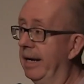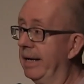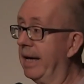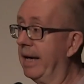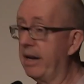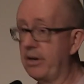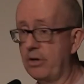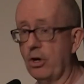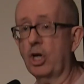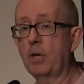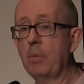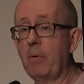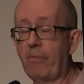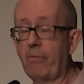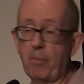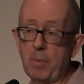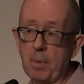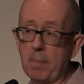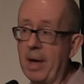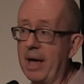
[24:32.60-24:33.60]
get a document
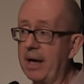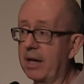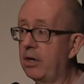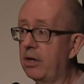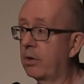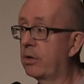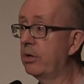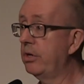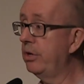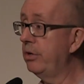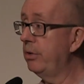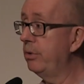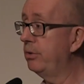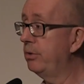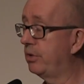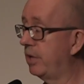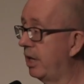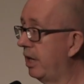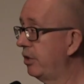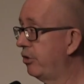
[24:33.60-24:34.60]
from your Mac, you can
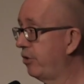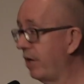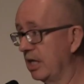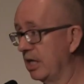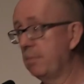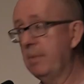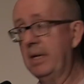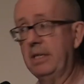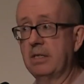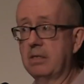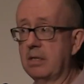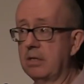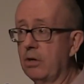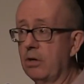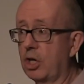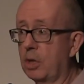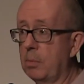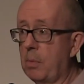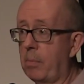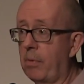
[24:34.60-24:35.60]
use transmit as a
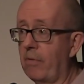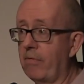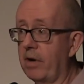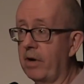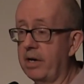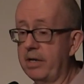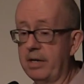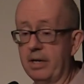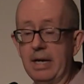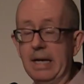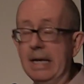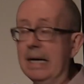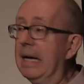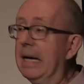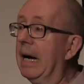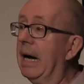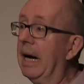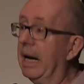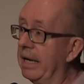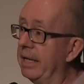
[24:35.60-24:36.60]
document provider,
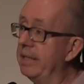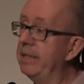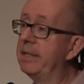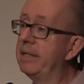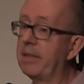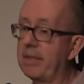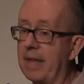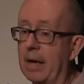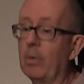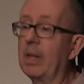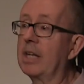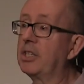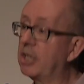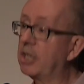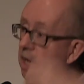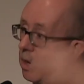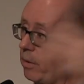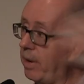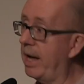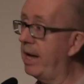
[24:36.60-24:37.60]
and that will
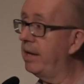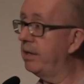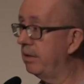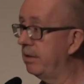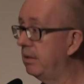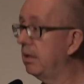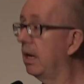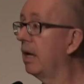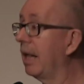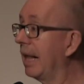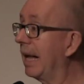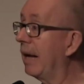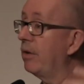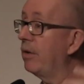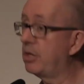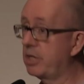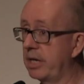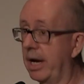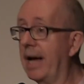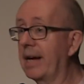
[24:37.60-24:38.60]
actually go ahead and allow
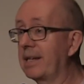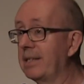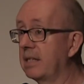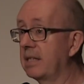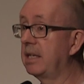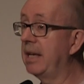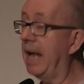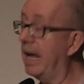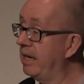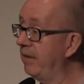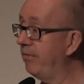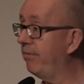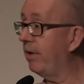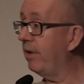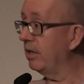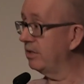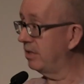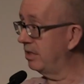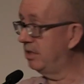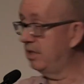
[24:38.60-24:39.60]
you to access and edit
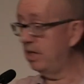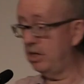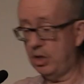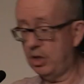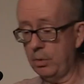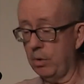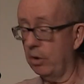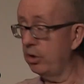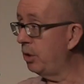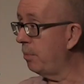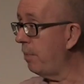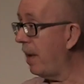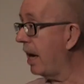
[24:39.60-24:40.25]
files in situ on your